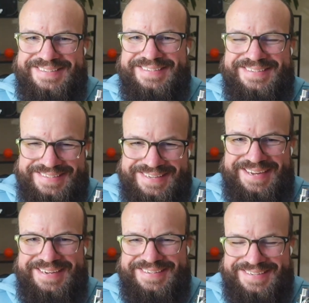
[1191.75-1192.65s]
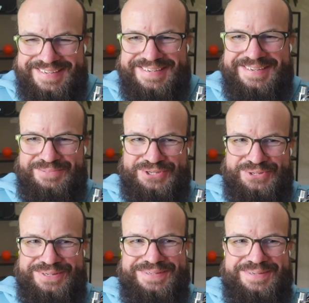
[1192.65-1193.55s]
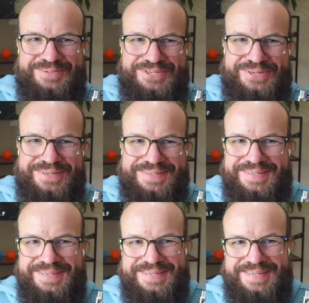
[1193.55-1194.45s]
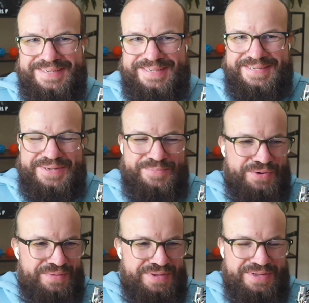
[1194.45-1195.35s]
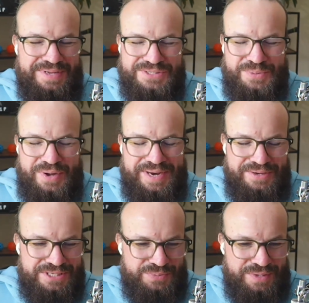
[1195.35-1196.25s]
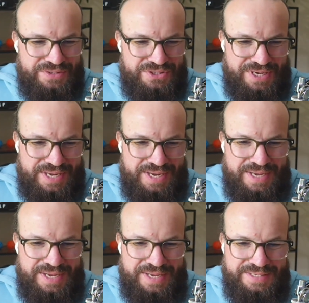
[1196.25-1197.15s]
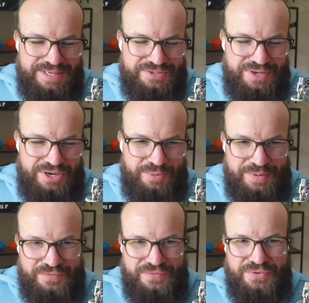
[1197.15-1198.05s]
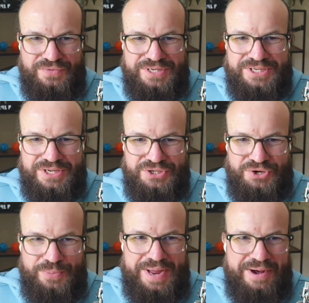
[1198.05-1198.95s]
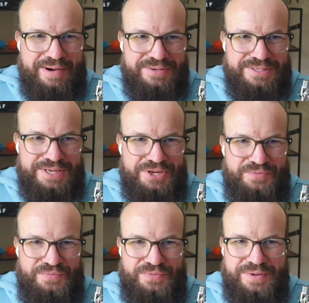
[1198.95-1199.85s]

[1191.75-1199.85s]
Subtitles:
Yeah, yeah, I'm sure. I'm sure. But yeah, as well, I noticed when I was looking, doing a little bit of research on your background, that you've